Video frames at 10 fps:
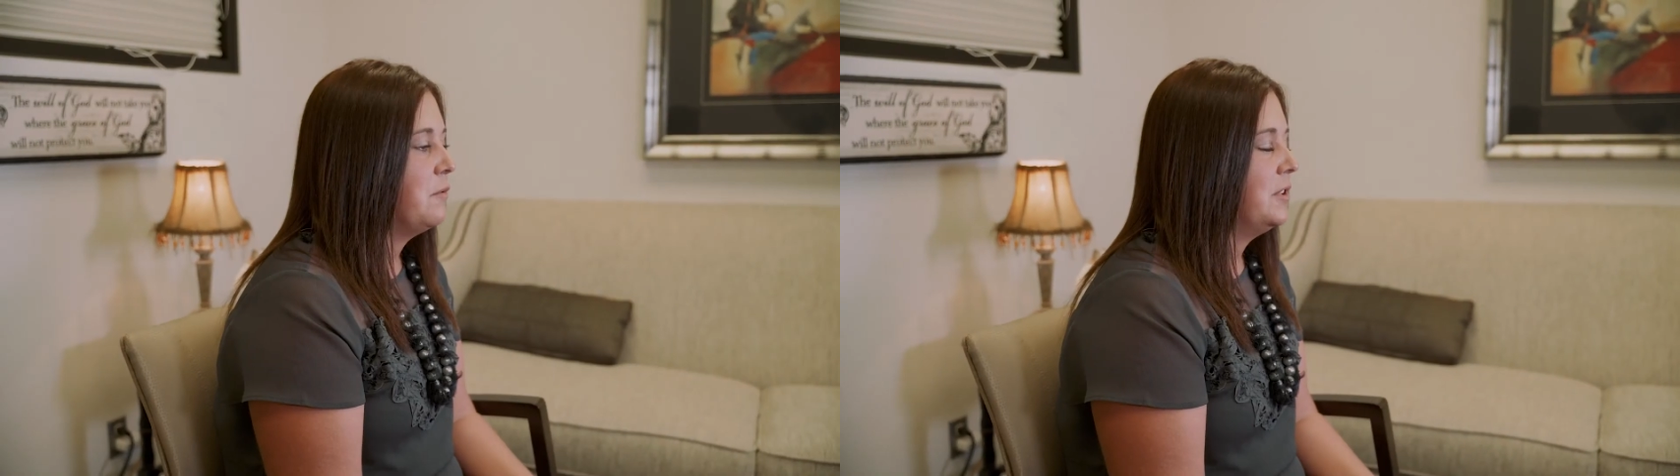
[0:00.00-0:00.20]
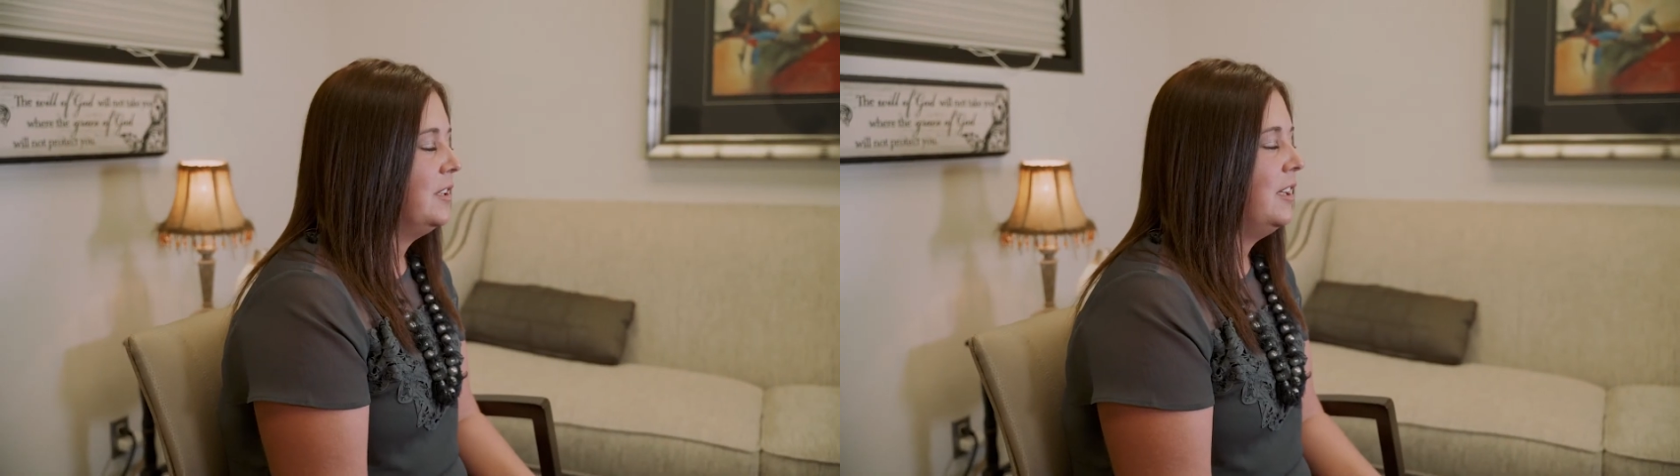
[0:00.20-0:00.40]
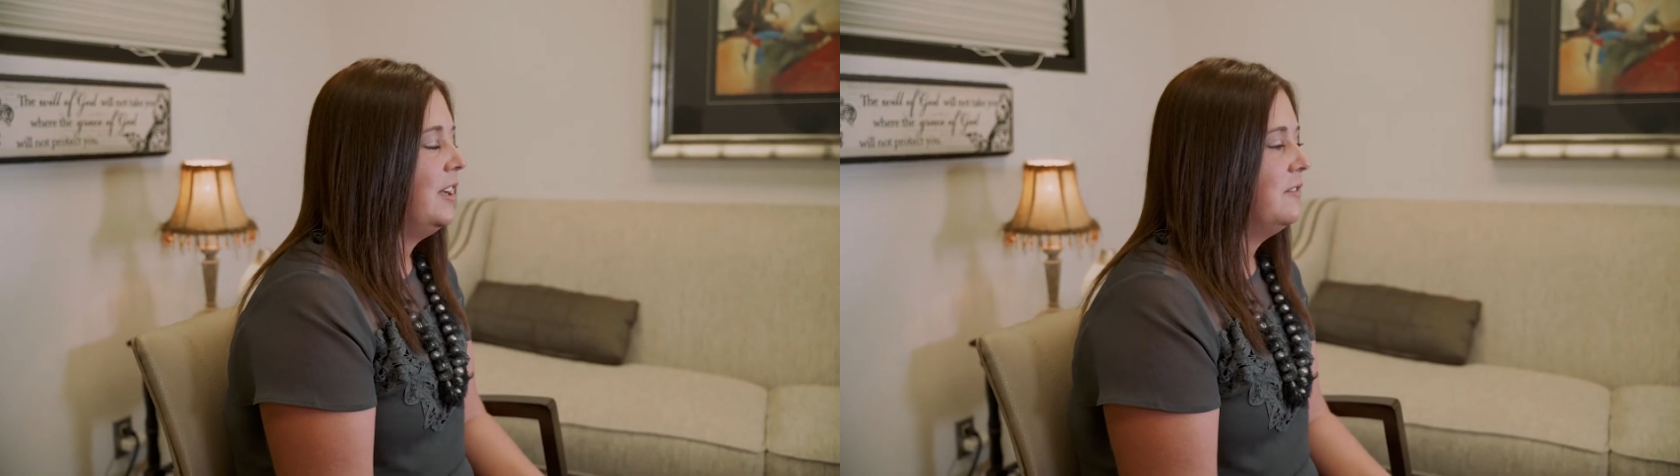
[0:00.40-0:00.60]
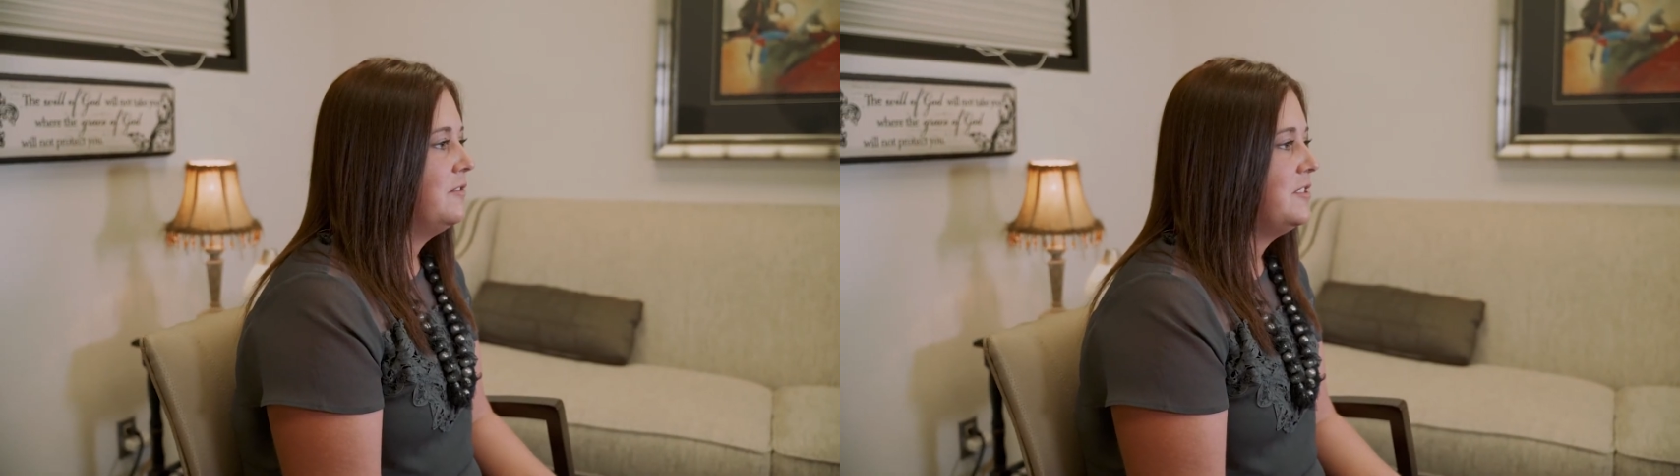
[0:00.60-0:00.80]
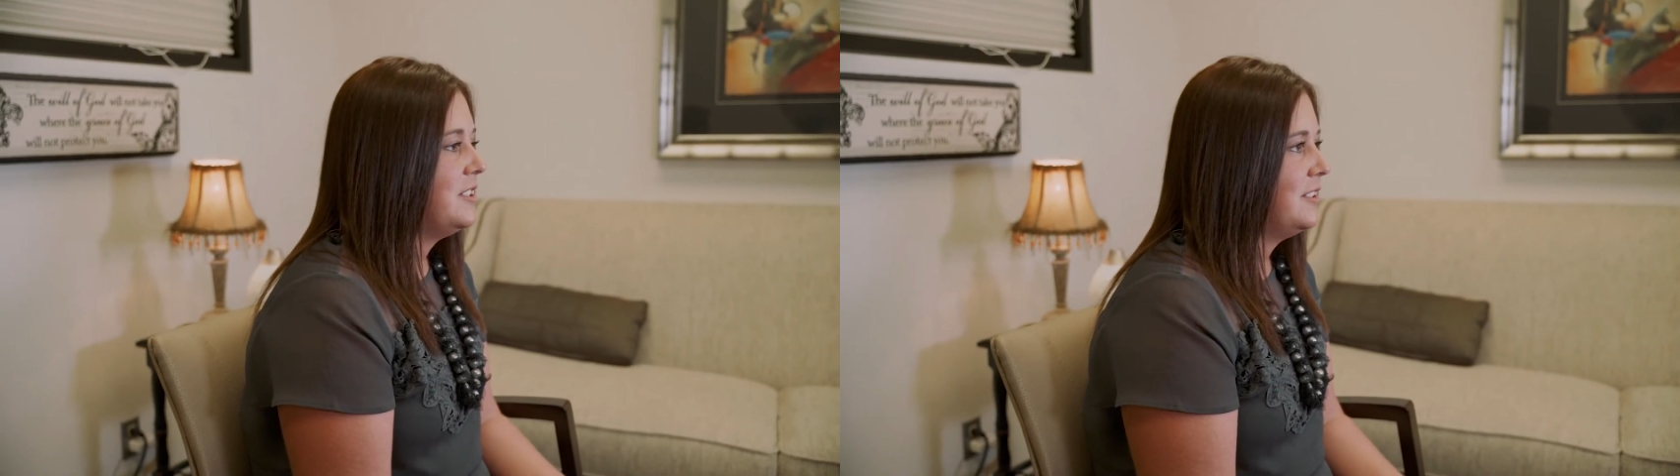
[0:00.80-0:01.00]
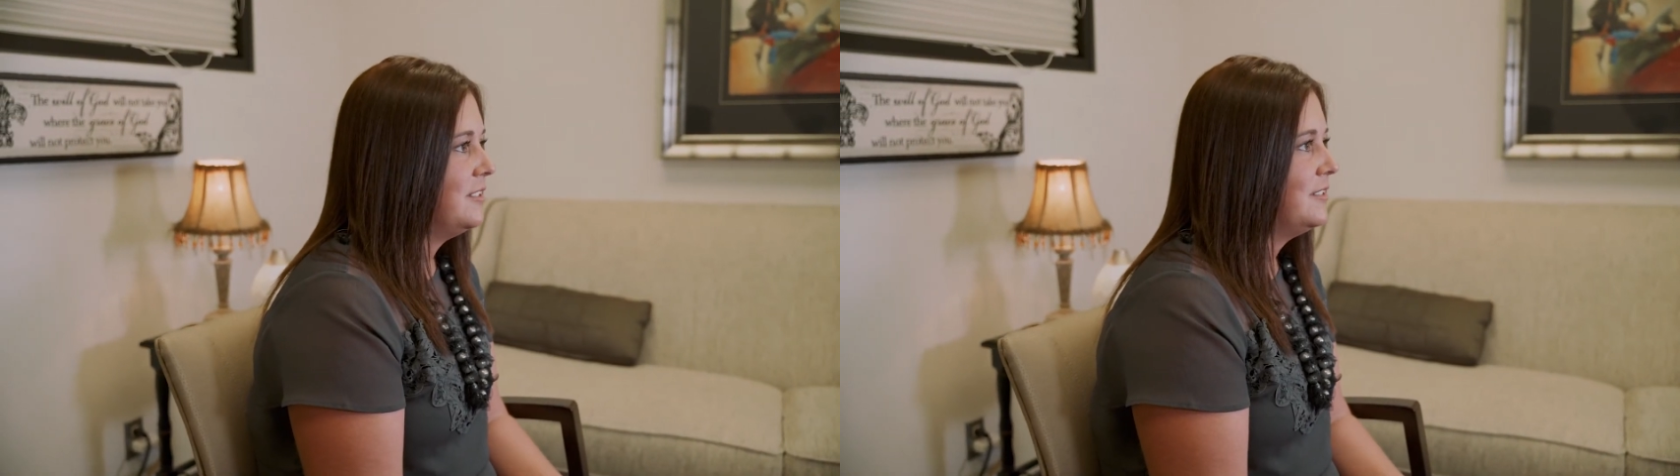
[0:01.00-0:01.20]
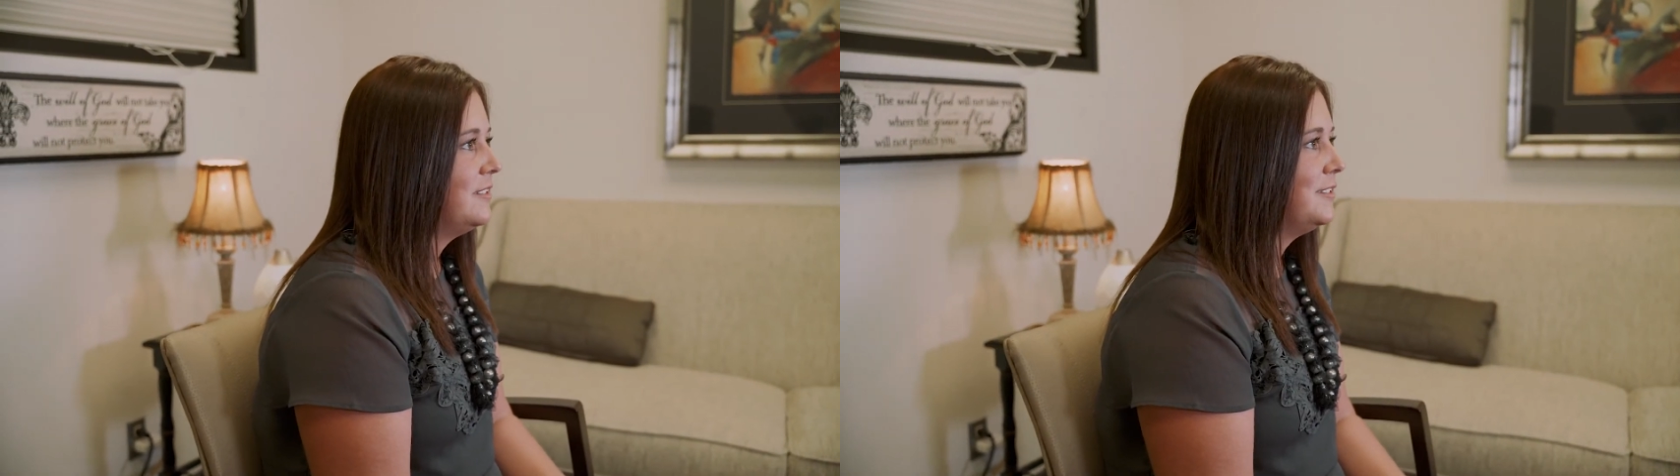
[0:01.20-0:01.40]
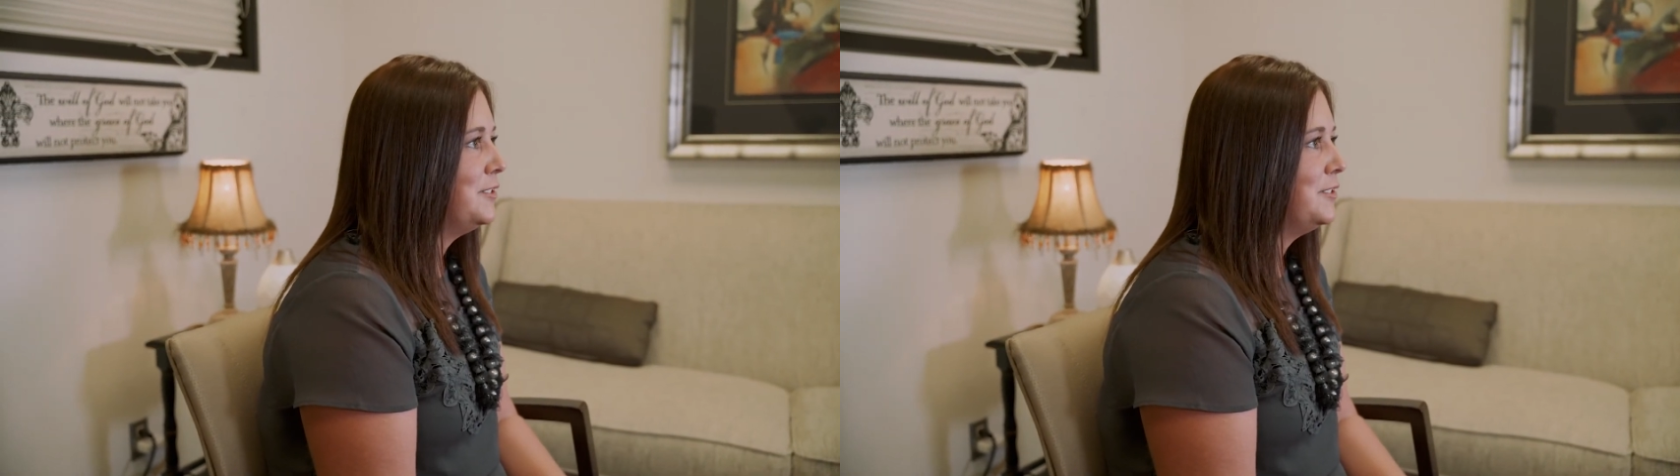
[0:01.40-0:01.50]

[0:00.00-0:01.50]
would love to